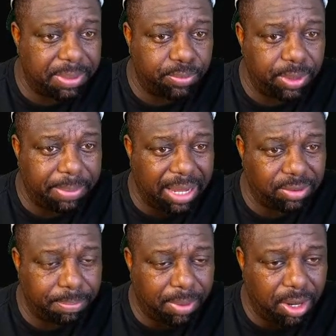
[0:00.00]
has been
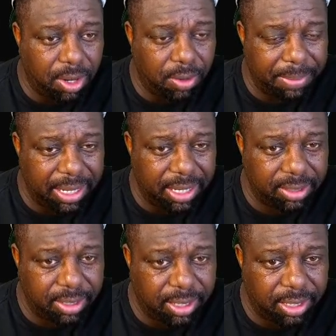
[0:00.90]
rebounding the ball, man.
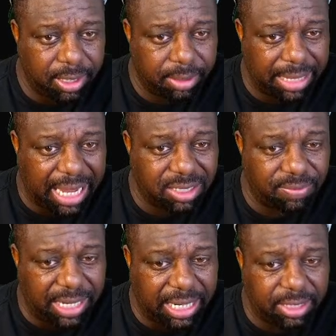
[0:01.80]
As
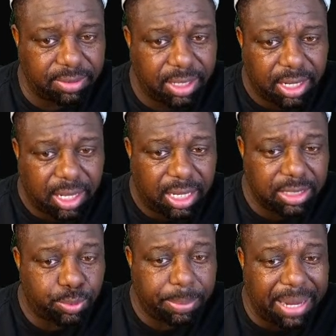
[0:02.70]
of late,
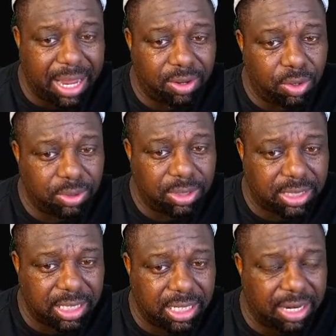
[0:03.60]
his rebound only
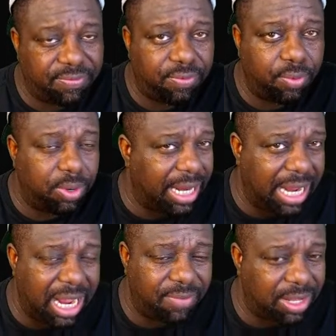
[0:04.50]
sitting at 4.5.
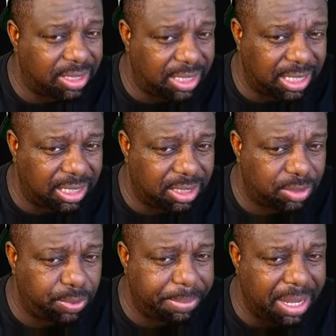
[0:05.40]
I think
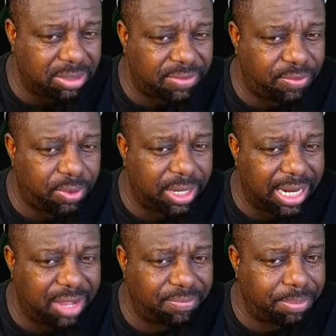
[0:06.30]
his rebounds at
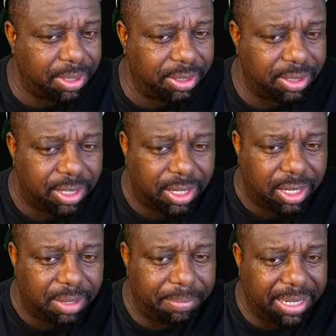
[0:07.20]
4.5, but
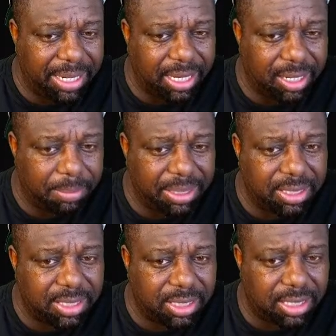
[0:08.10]
man, I mean
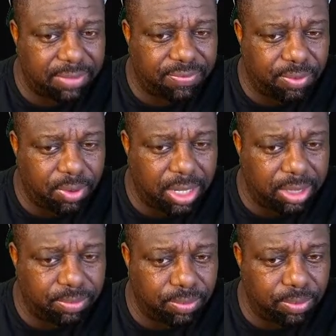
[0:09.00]
he's hit that four
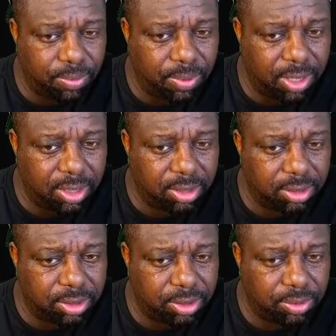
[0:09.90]
at
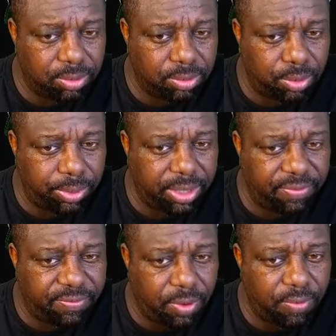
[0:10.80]
one, two, three,
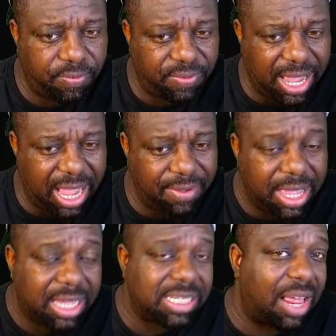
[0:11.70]
four, five.
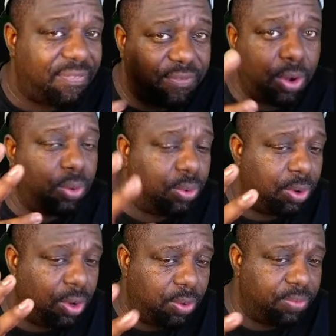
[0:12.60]
He's got four
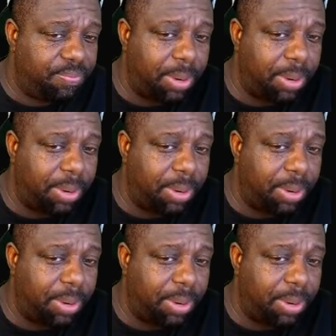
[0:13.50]
on